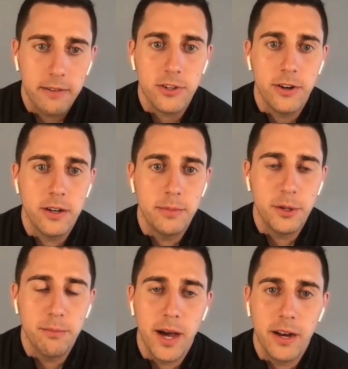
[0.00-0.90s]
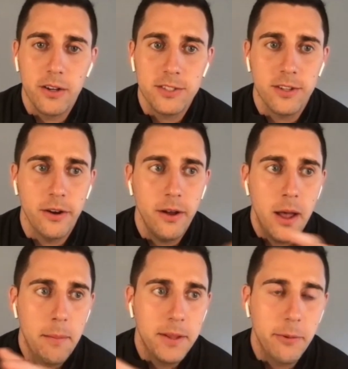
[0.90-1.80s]
I've started to build mine also.
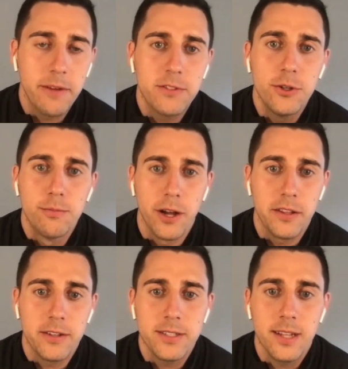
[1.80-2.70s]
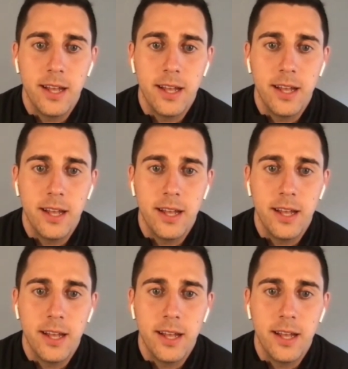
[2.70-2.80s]
But then we have two brothers